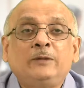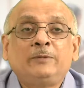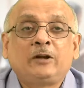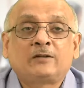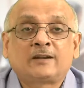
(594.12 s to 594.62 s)

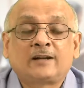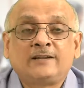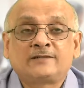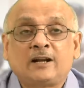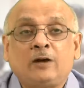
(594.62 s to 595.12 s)
be
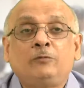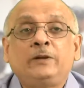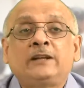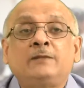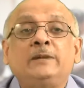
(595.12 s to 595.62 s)
authorized, how we
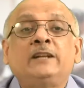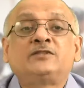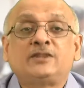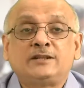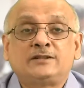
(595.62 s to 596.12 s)
can make
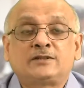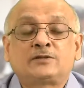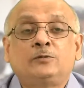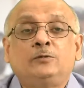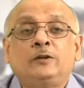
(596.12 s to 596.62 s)
changes,
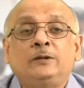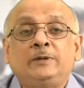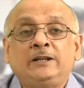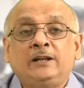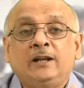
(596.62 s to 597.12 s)
who will
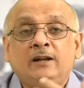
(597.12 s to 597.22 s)
be